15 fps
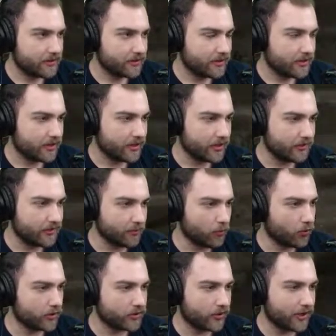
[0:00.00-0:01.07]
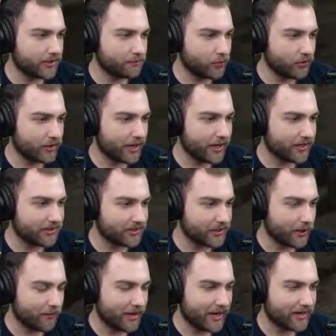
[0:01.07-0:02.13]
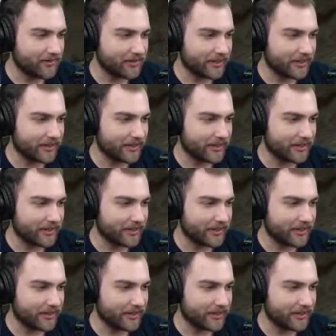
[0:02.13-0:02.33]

And some more crossbow guys to get past.